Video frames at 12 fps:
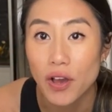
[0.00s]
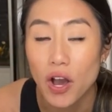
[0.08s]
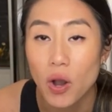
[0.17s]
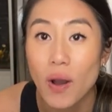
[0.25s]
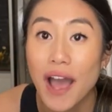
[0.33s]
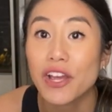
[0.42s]

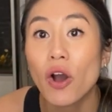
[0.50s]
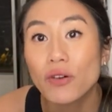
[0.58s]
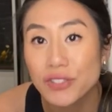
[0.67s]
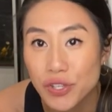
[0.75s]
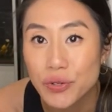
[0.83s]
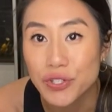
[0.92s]
I
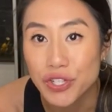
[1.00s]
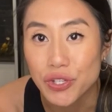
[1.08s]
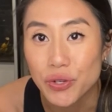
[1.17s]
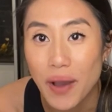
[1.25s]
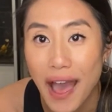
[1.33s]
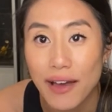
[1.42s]
also
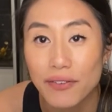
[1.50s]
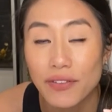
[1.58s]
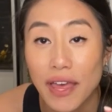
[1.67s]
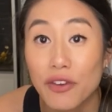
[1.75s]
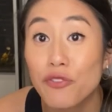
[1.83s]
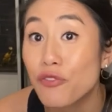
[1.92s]
do have
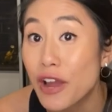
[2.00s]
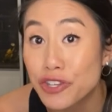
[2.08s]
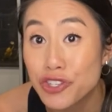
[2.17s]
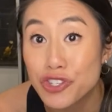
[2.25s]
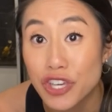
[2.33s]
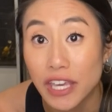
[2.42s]
like
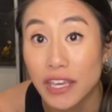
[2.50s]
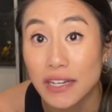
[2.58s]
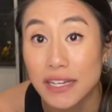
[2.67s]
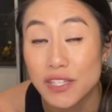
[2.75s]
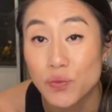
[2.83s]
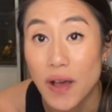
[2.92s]
fresh chicken
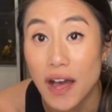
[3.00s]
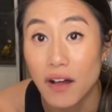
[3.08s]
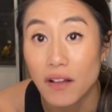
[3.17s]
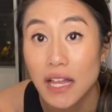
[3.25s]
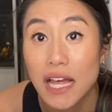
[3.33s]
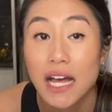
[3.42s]
as
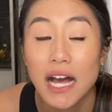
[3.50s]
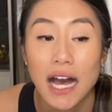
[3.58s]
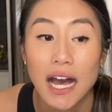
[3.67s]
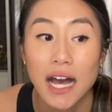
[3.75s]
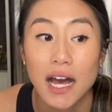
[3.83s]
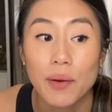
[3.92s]
well
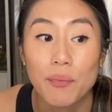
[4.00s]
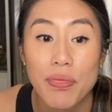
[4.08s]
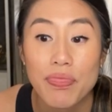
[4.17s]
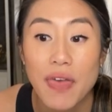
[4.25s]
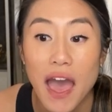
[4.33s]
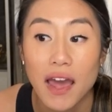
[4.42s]

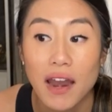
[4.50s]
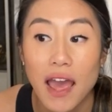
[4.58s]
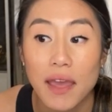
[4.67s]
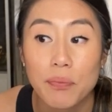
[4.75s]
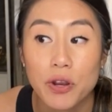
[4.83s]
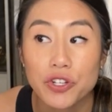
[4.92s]
that
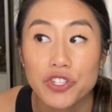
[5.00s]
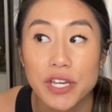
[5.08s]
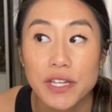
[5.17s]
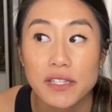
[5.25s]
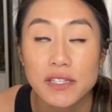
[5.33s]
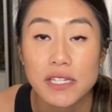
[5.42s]
I
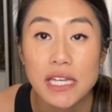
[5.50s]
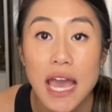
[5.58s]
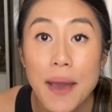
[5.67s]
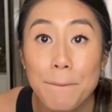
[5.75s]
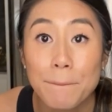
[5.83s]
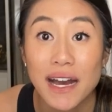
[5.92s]
purchased,
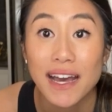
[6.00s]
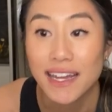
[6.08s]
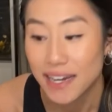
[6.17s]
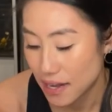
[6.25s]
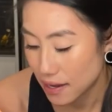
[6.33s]
but